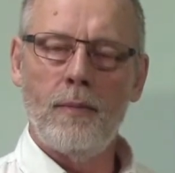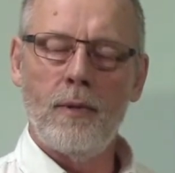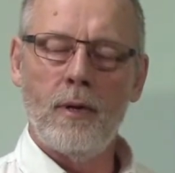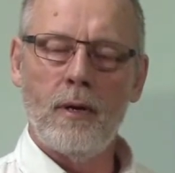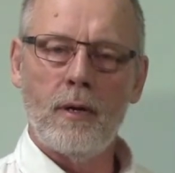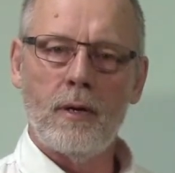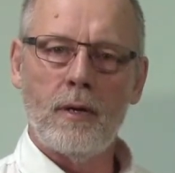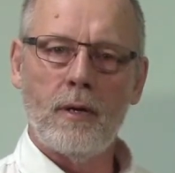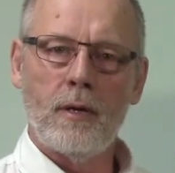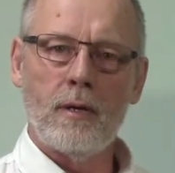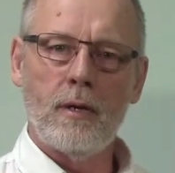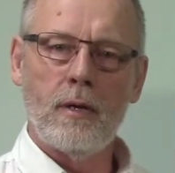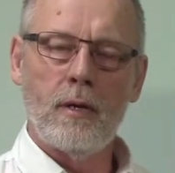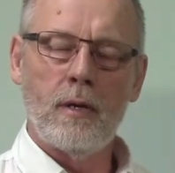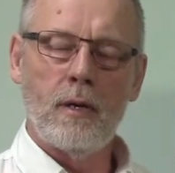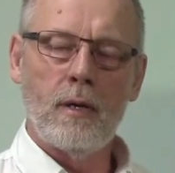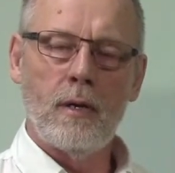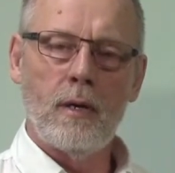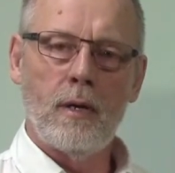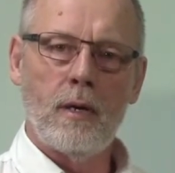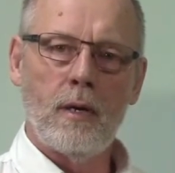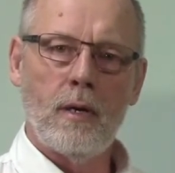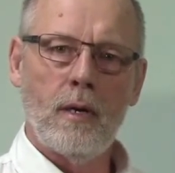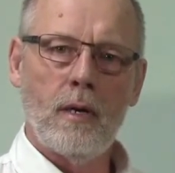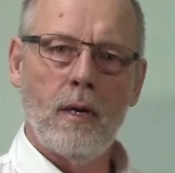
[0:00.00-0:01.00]
the
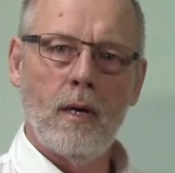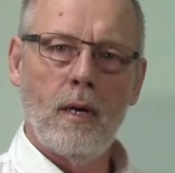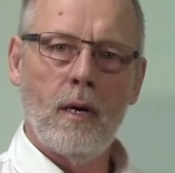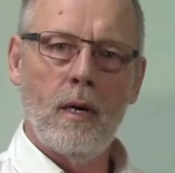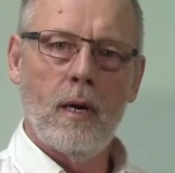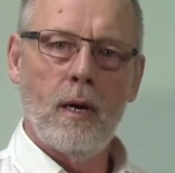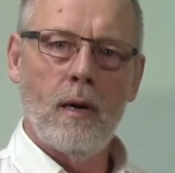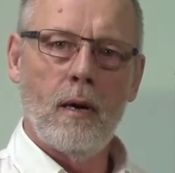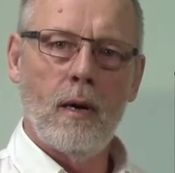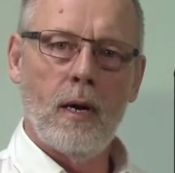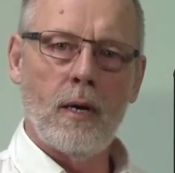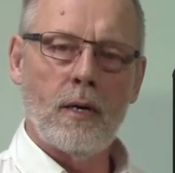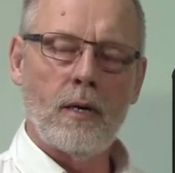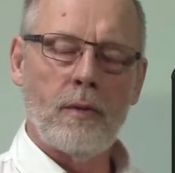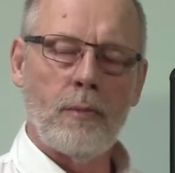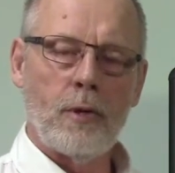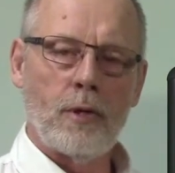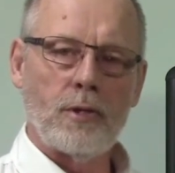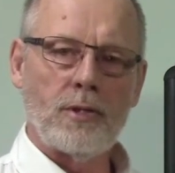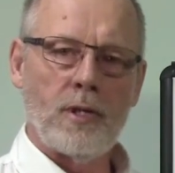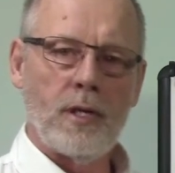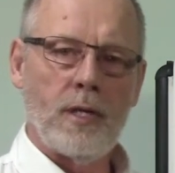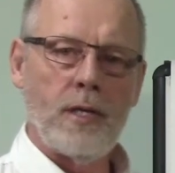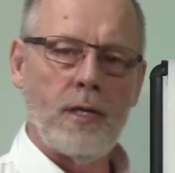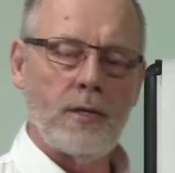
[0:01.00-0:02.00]
uh,
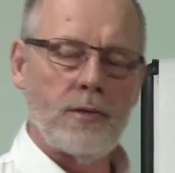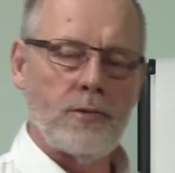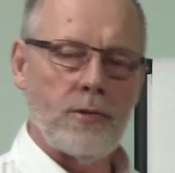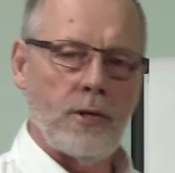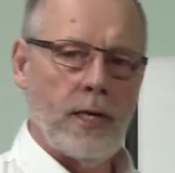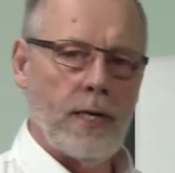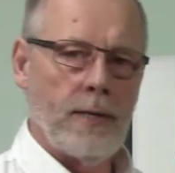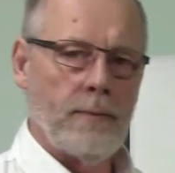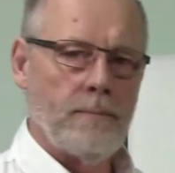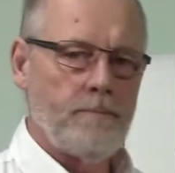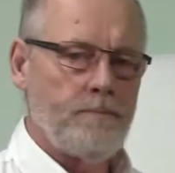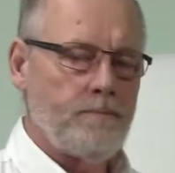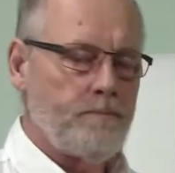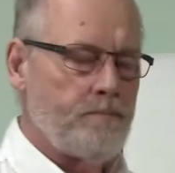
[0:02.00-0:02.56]
commercial industry.